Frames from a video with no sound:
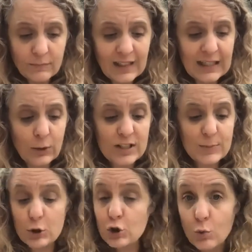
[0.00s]
he
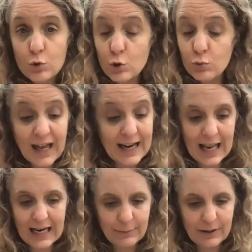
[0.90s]
whispered, don't you let
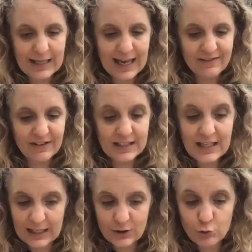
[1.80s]
anybody have it.
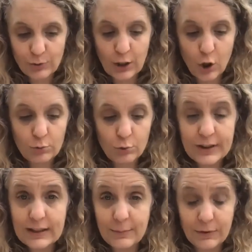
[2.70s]
Take it straight home
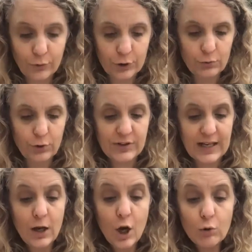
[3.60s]
quickly before you lose it.
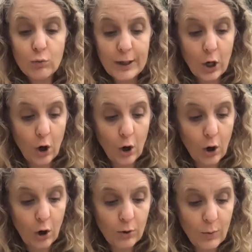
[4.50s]
Run
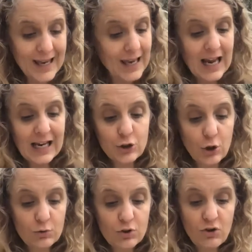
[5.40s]
all the way and
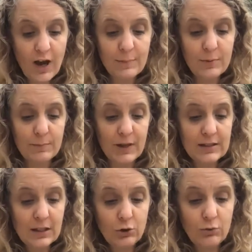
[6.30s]
don't stop
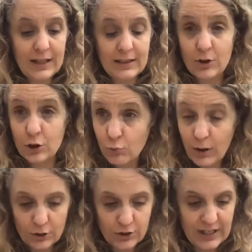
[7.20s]
until you get there. You
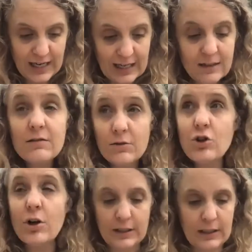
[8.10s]
understand?
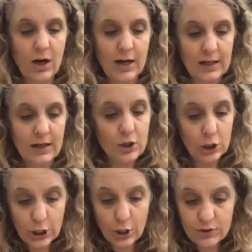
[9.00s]
Charlie nodded.
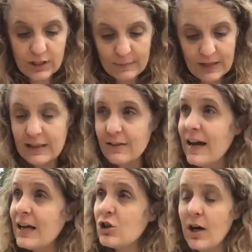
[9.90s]
You know something? The
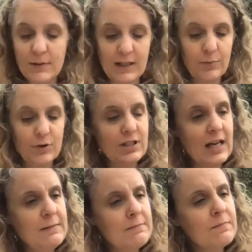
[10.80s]
fat shopkeeper said,